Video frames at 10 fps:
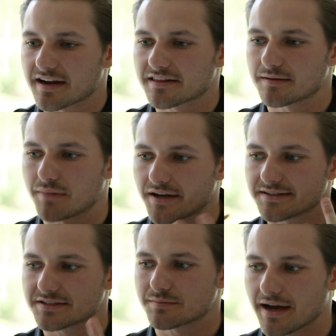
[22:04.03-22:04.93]
kind of the
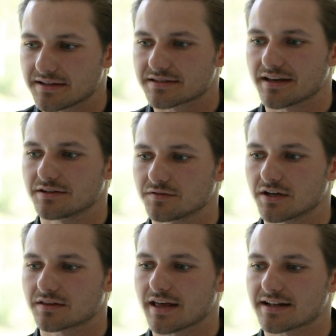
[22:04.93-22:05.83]
abundance mindset of
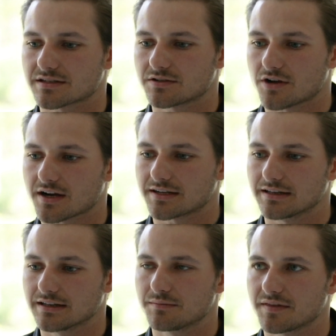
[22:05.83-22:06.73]
like that's you're not going
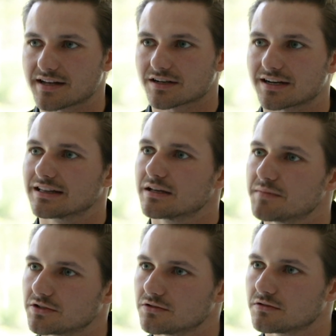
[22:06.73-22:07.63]
to limit that's not going to
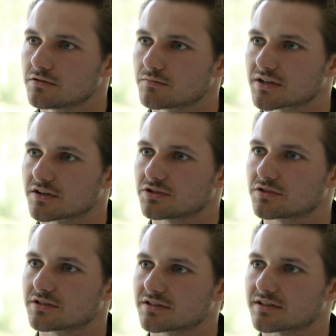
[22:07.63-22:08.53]
limit you mm-hmm. because
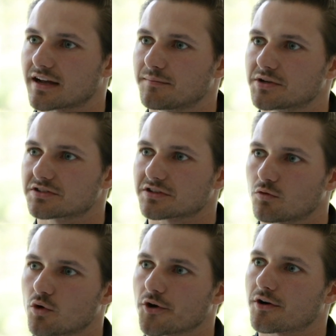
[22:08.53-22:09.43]
you could just say like i'm gonna, just going
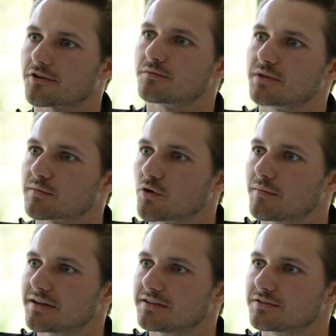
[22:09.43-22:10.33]
to work harder and make more
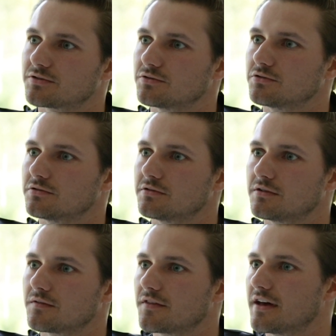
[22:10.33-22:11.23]
money to
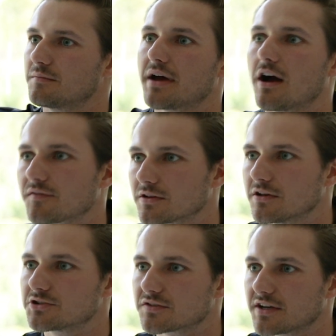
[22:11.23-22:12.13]
then pay off the
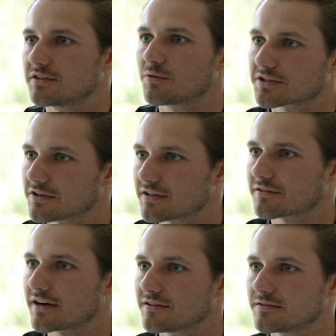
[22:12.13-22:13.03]
loans if i did want to go
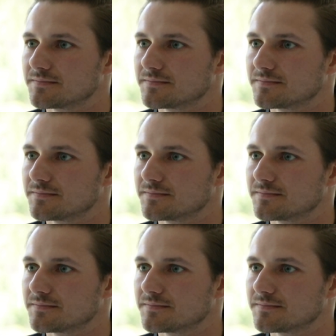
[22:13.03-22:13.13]
that route